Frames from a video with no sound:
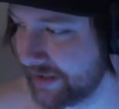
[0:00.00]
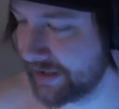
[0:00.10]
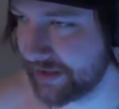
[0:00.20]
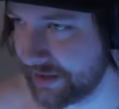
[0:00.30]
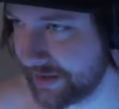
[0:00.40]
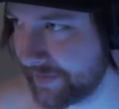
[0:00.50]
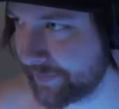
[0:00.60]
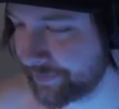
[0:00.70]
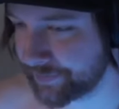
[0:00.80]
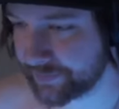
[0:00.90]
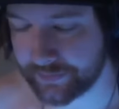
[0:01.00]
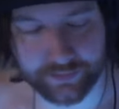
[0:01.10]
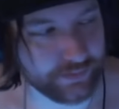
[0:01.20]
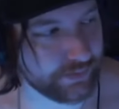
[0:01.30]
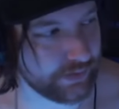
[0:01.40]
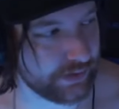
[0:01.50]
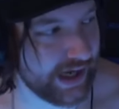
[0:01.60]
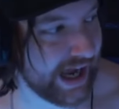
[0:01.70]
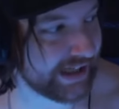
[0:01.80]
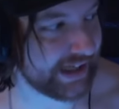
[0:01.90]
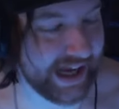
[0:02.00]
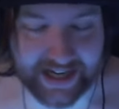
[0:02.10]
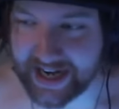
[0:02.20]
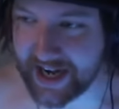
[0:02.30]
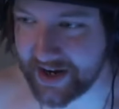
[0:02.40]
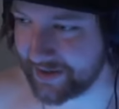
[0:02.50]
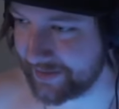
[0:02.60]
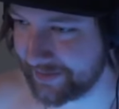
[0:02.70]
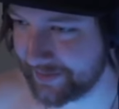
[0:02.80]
Where? Well, I, I am I, on air. I thought,